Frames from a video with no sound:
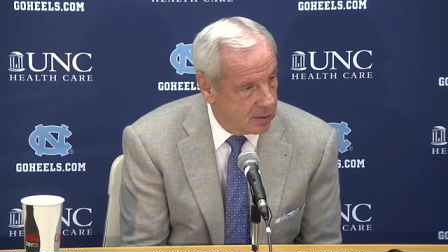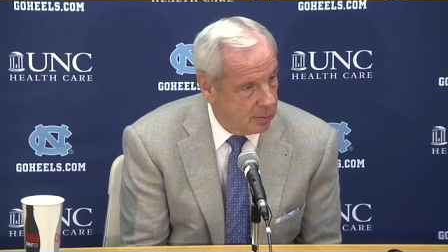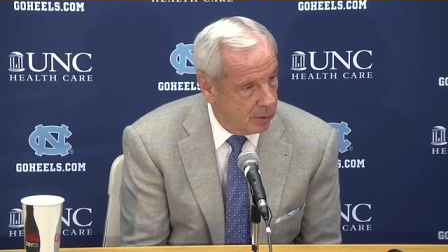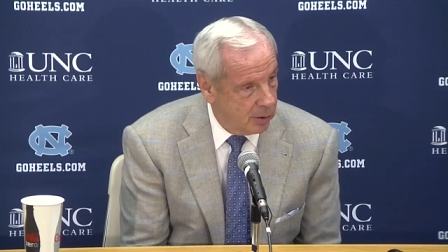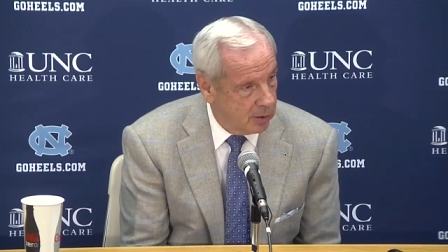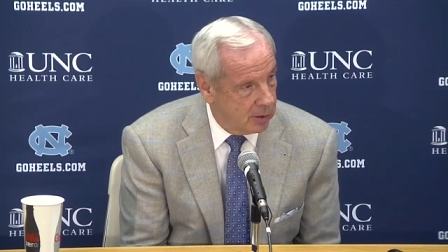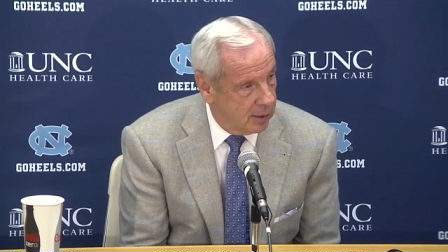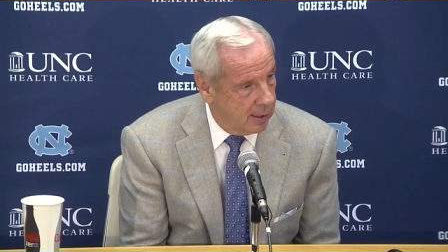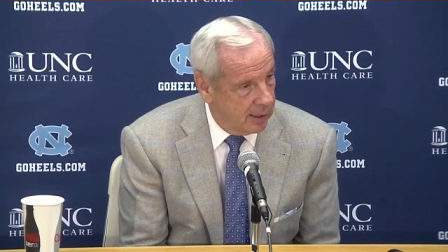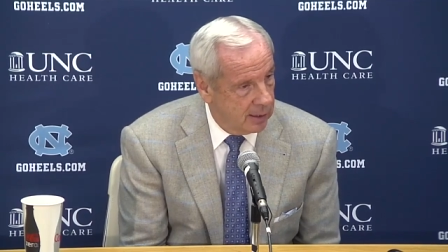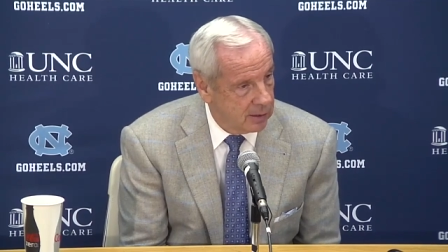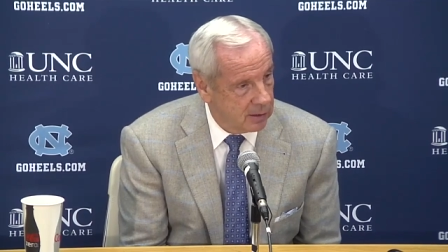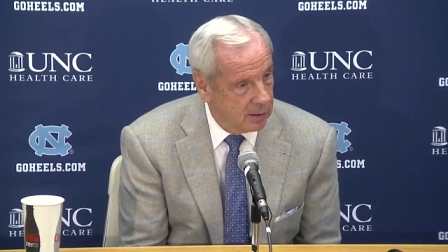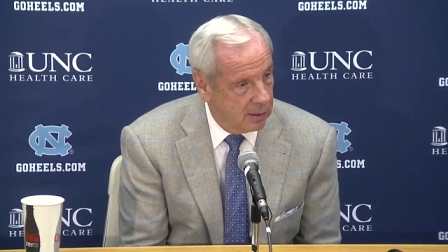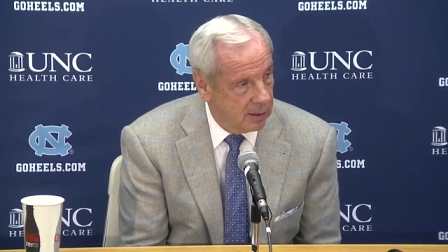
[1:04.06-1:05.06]
some good
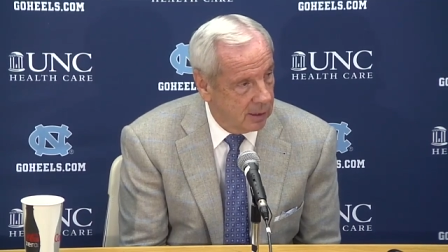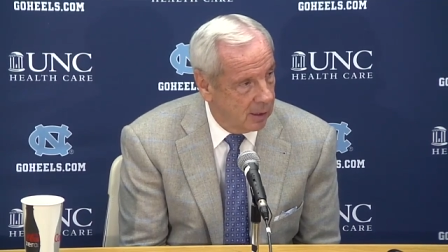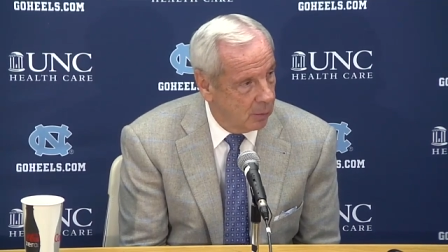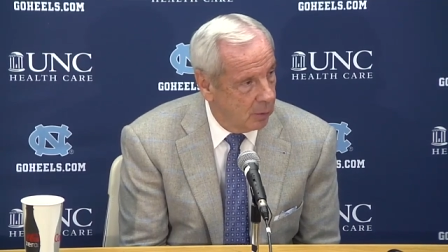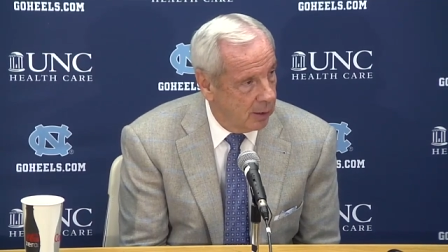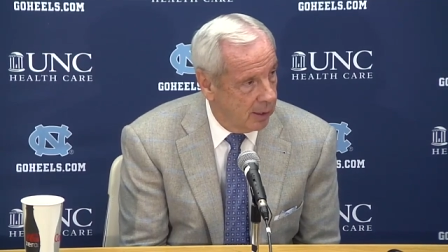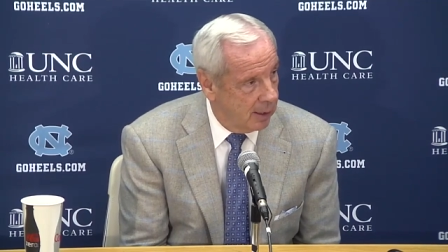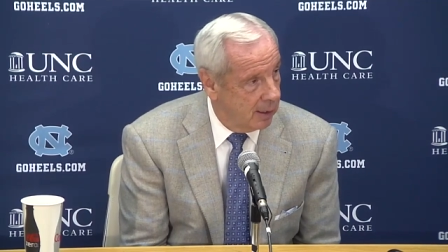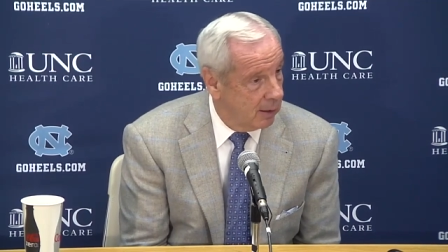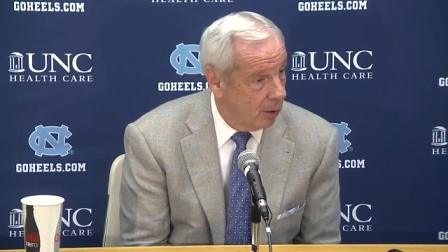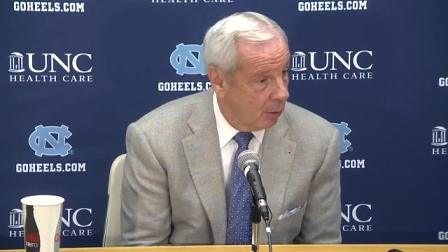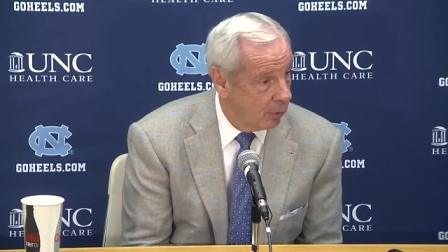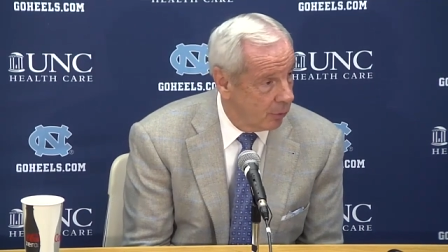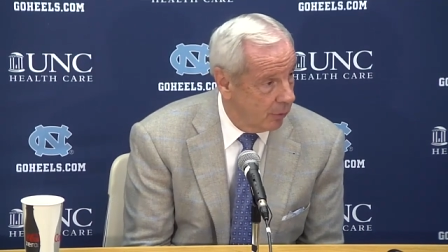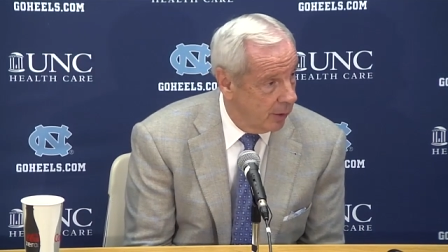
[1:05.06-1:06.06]
things, and uh, we need
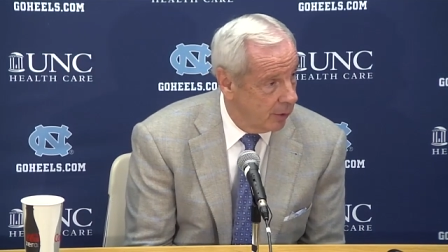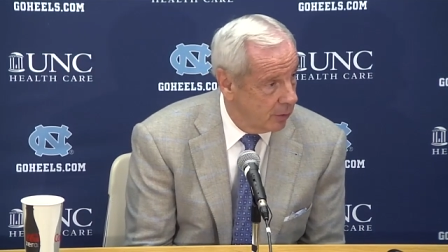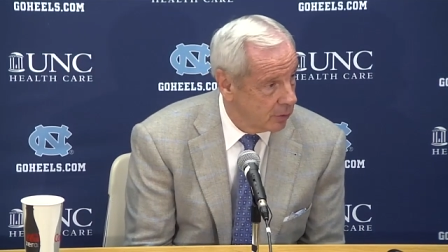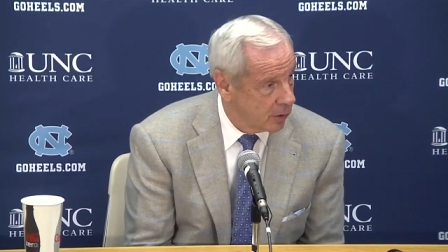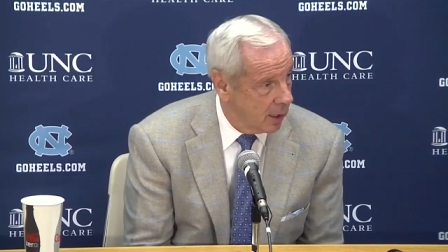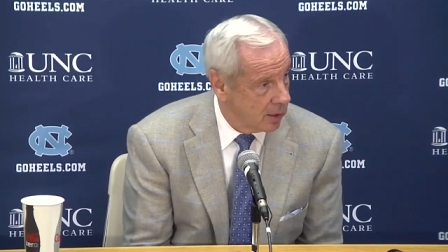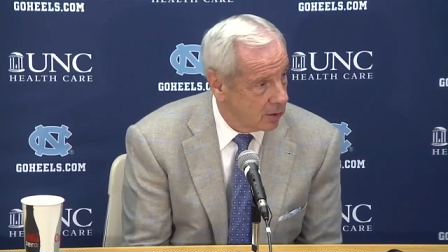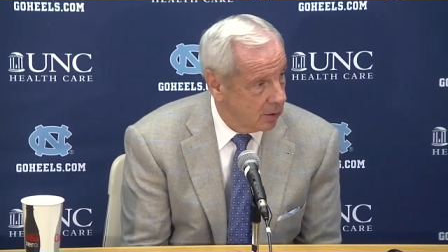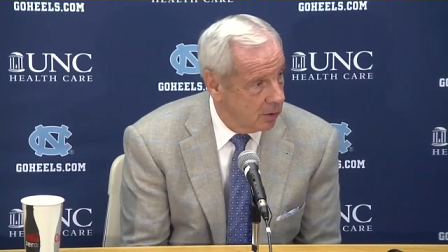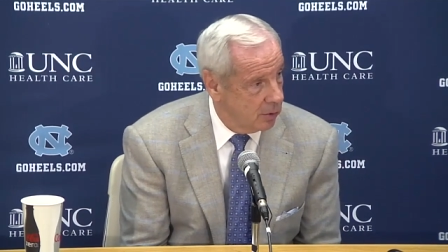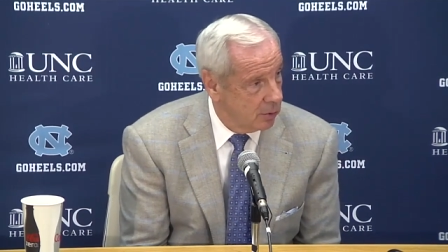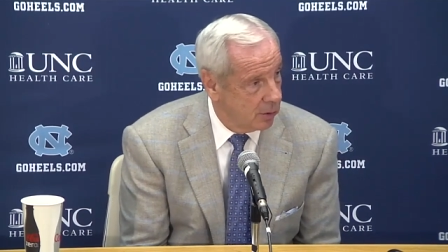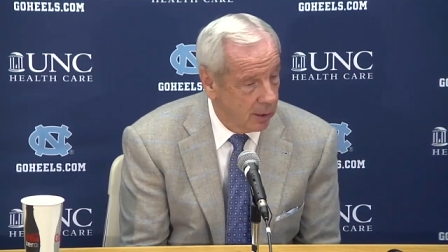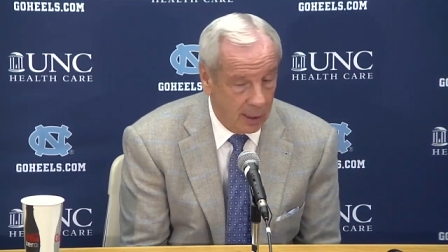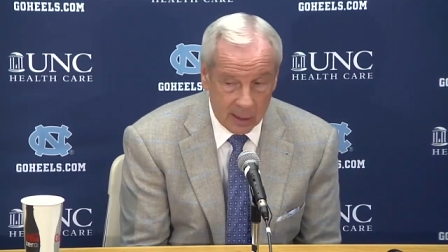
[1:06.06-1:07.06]
all three of those guys,
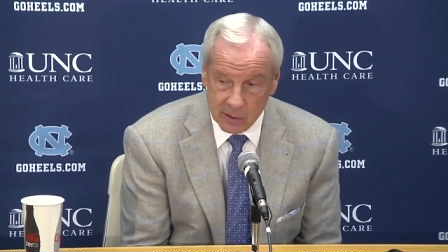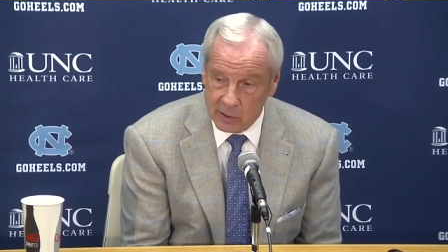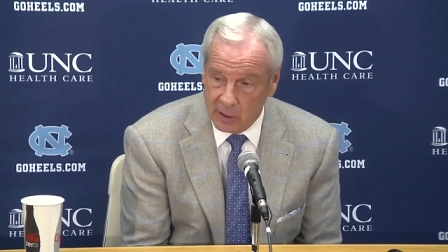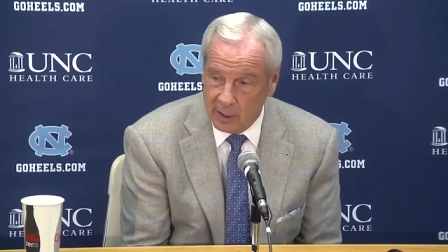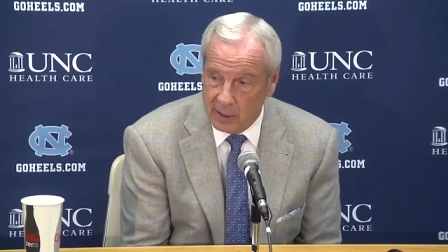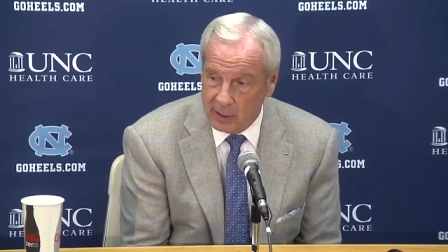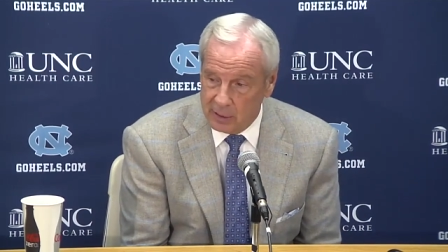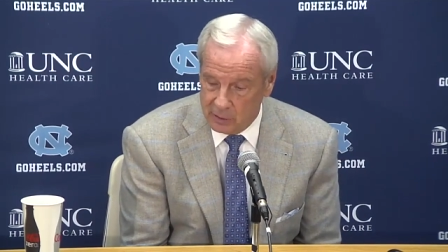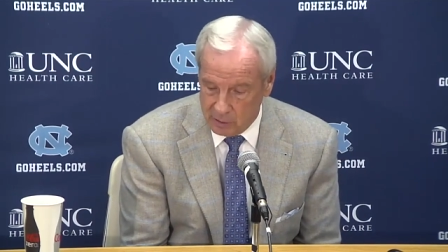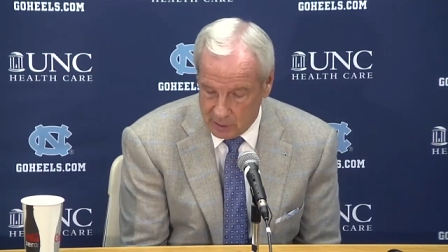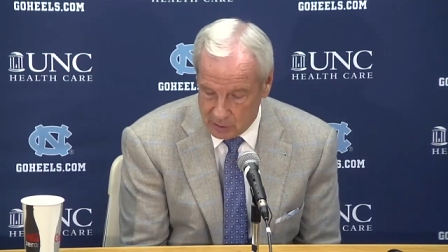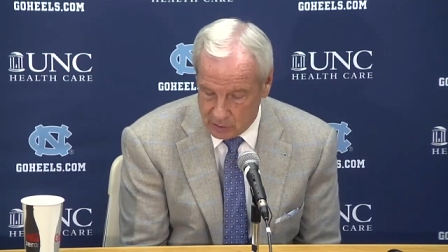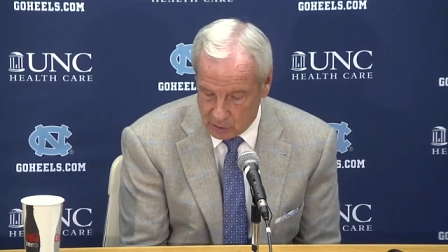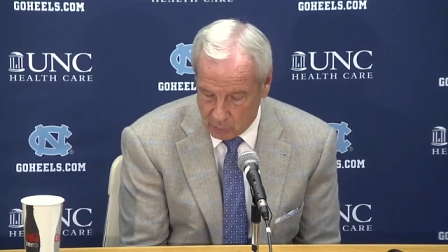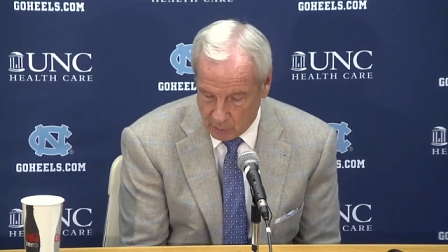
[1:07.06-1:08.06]
Luke and Isaiah and,
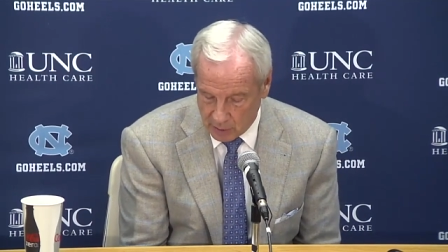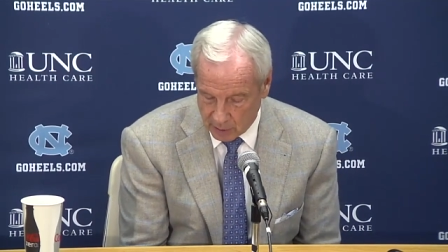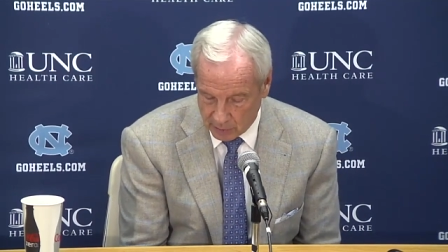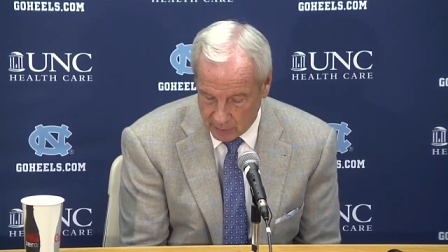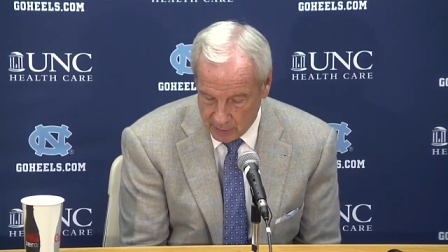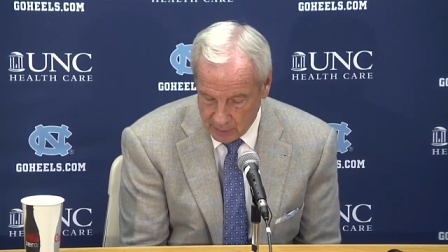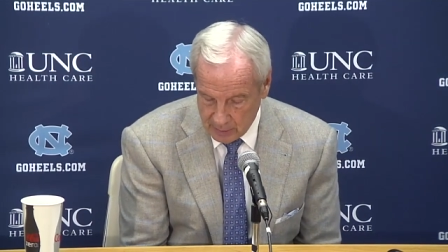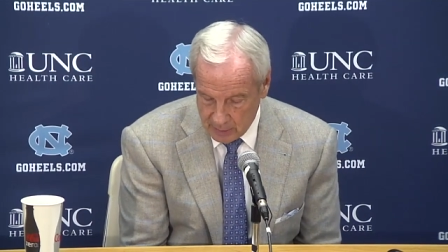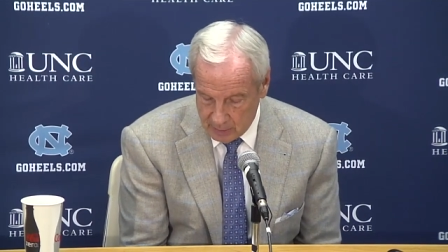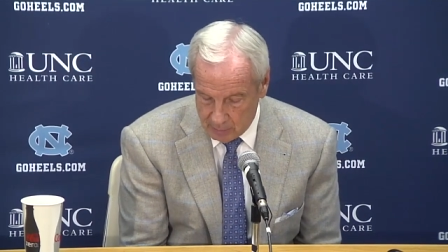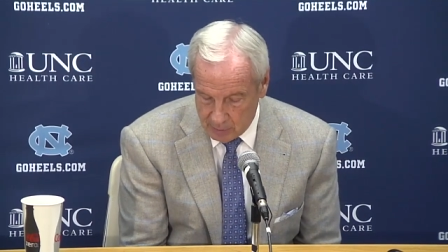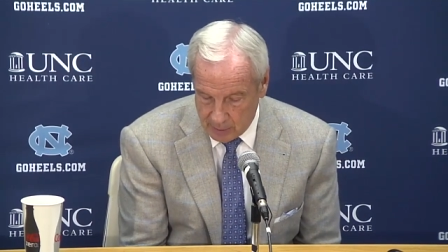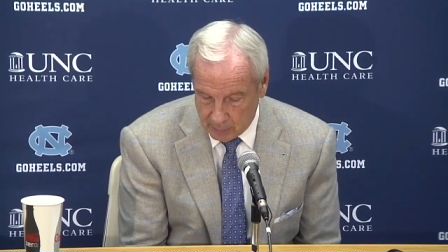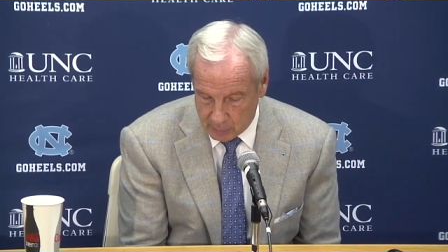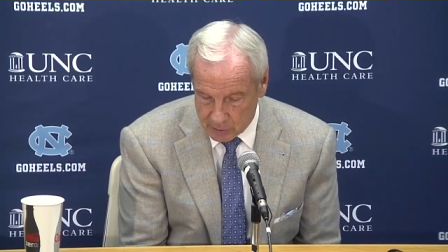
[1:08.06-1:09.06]
and Joel, to
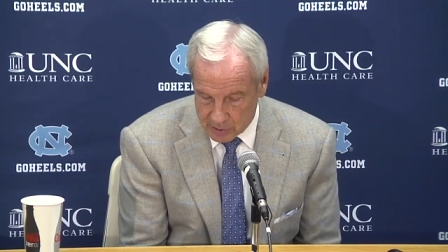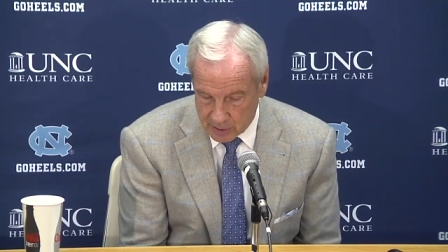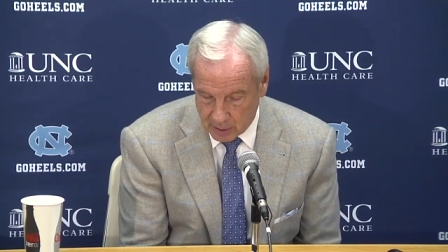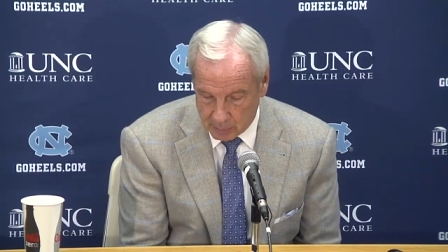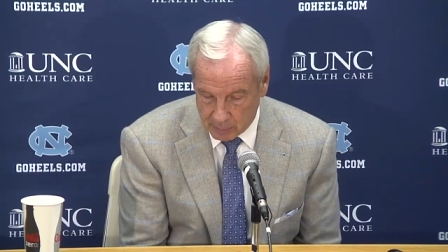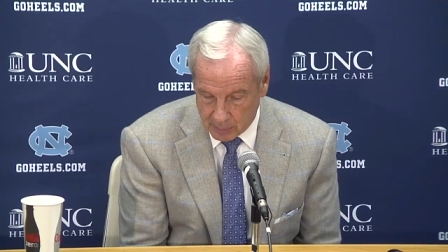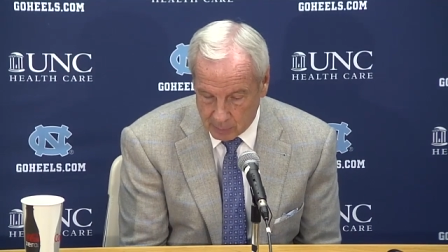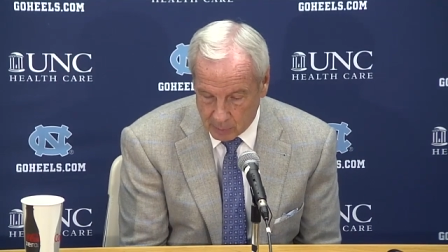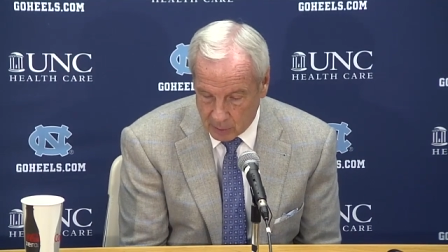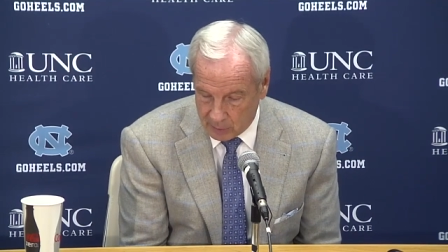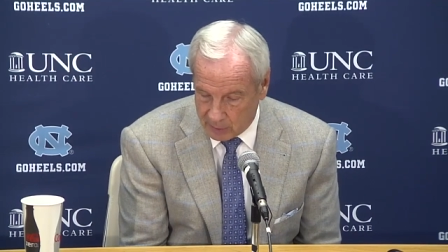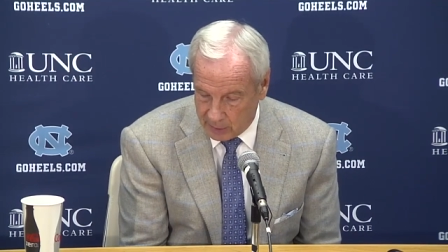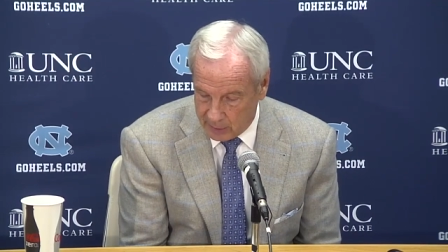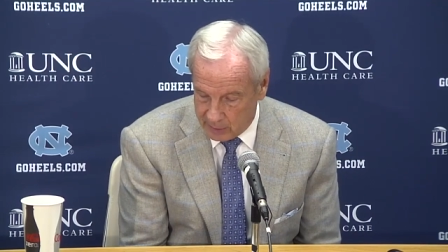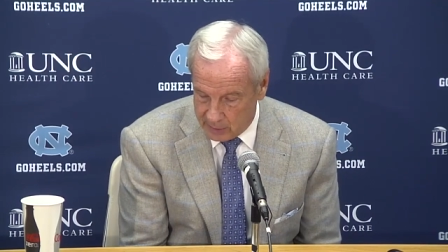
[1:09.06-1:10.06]
be able to step up while
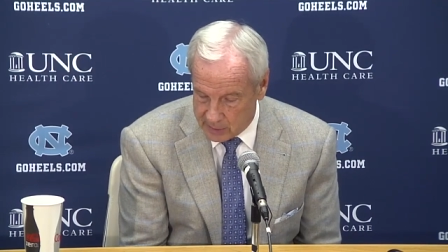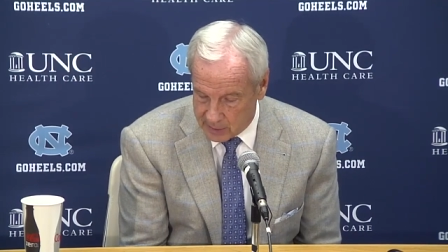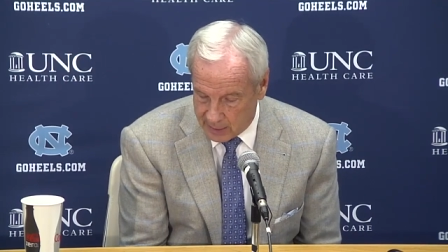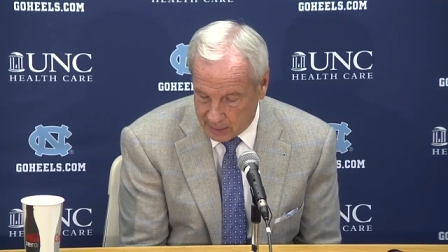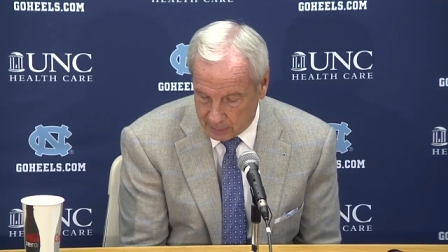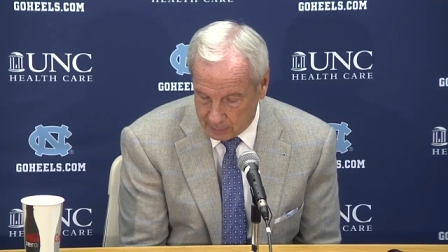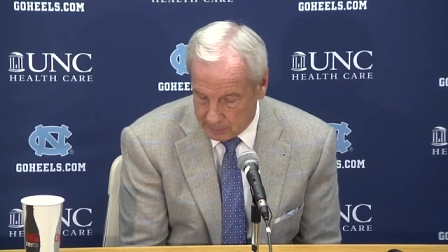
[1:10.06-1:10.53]
Kennedy's out.